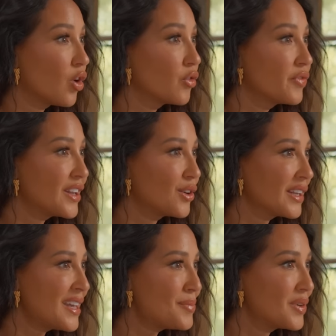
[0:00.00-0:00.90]
Oh, Video
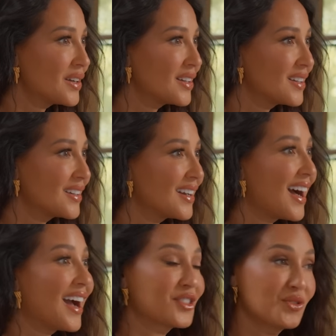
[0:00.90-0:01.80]
Leap.
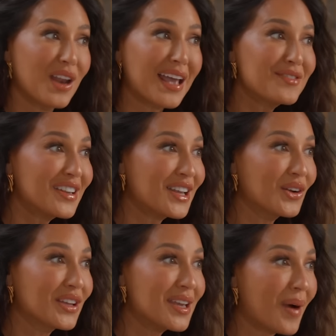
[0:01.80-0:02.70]
I do like
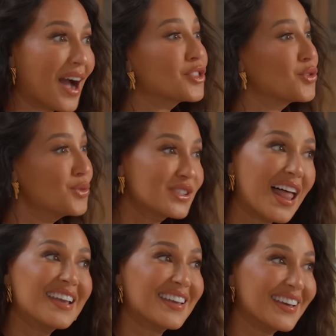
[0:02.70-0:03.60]
Video Leap. I do
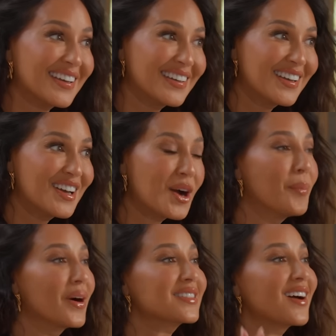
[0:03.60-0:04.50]
like it.
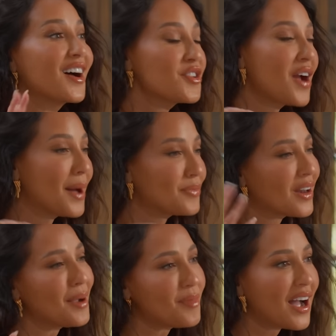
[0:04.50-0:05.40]
But the other app that
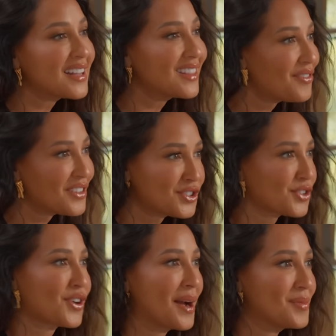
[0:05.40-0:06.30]
I'm, I love
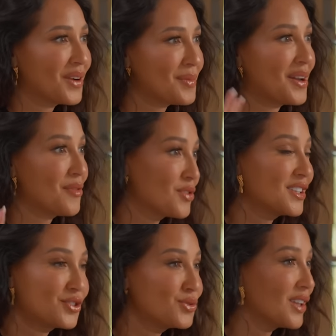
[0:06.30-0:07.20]
Instagram. I mean, I
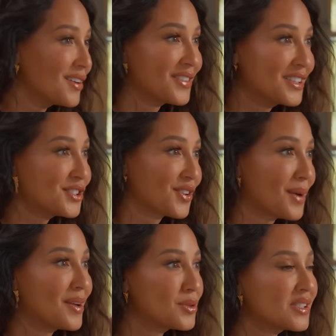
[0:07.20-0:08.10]
really do love
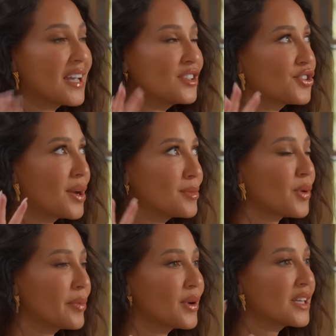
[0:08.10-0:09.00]
Instagram. I would say Instagram is
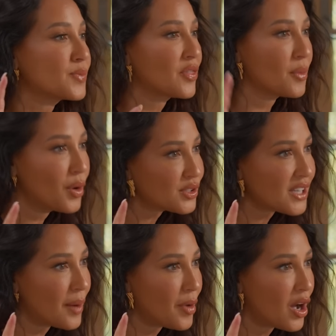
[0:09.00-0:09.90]
probably what I spent the most
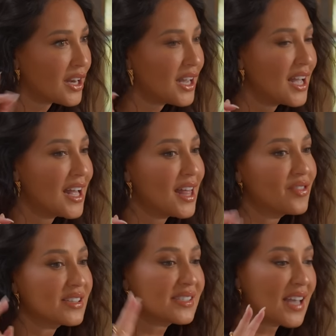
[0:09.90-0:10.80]
time on.
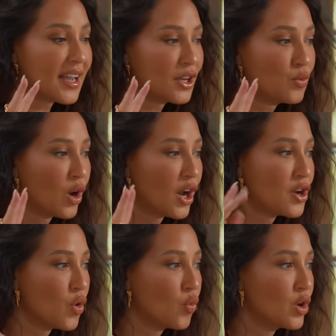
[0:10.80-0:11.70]
The second
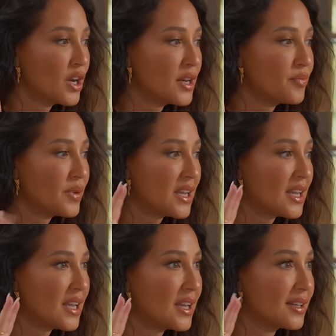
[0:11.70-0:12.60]
one would
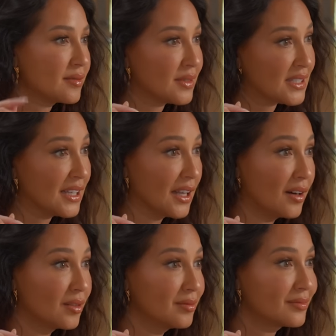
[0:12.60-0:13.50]
be
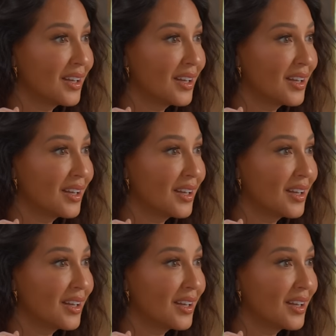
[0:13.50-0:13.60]
Zillow.